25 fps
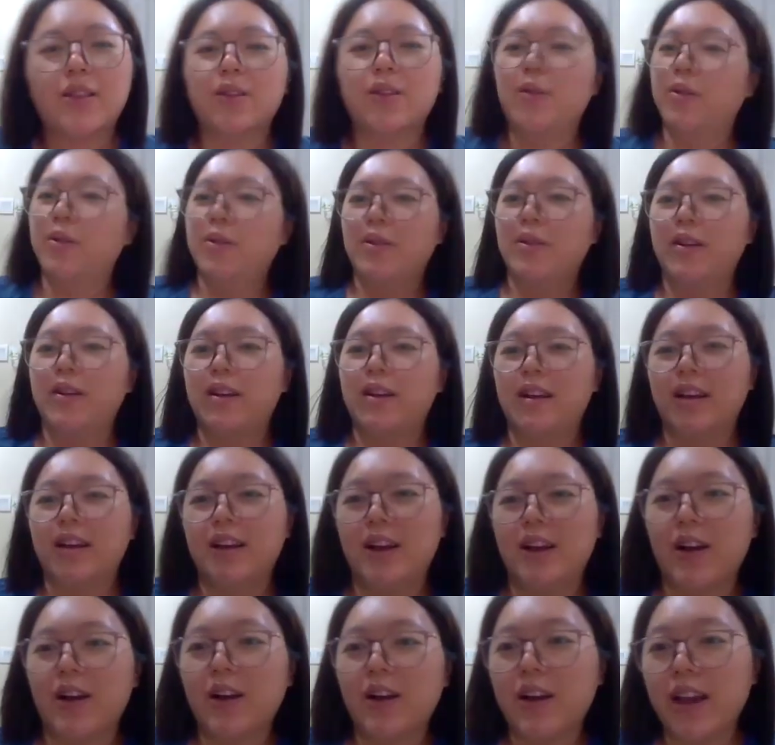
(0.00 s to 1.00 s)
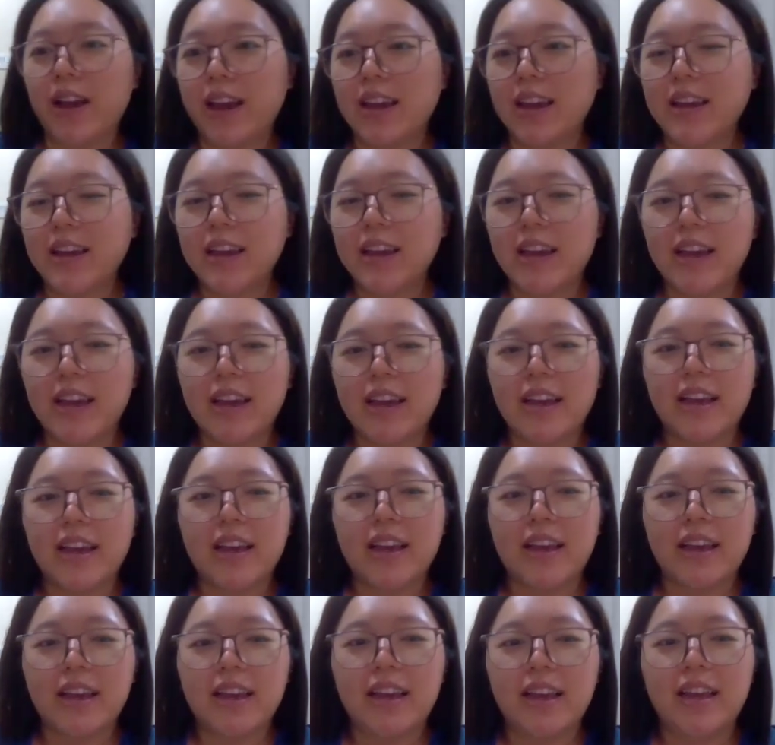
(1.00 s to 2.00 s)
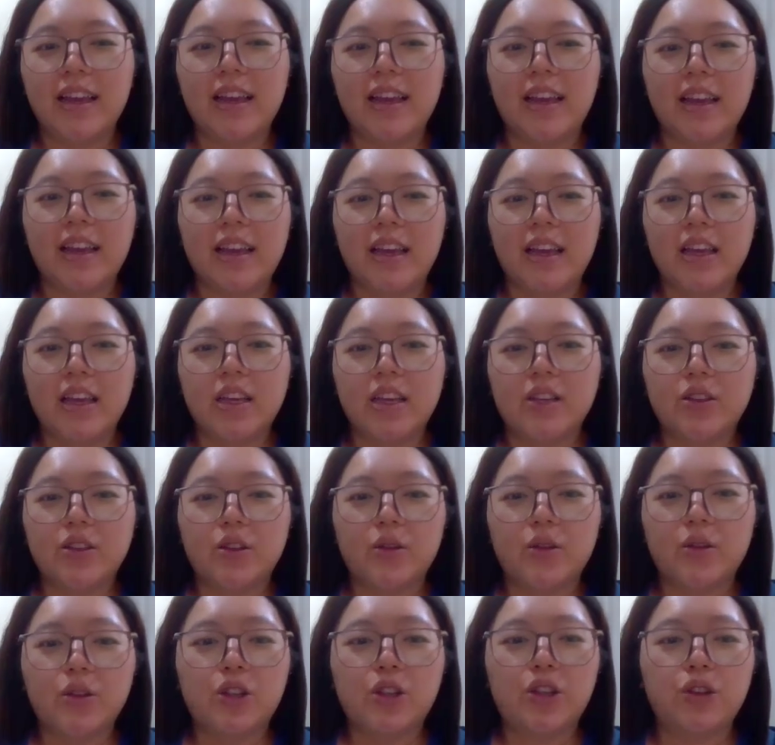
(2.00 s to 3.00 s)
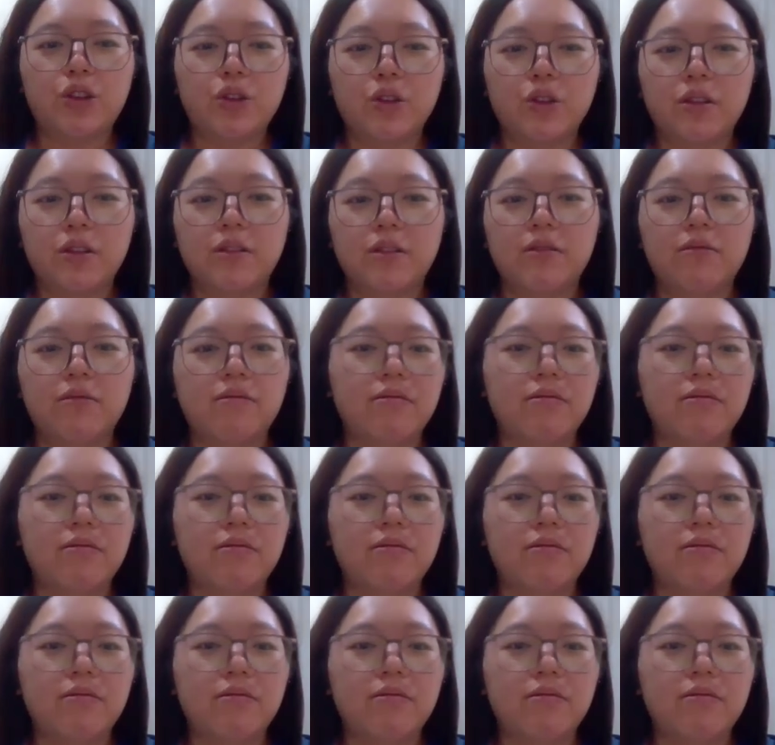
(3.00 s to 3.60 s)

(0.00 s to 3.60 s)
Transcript: No. Okay. Should we, so should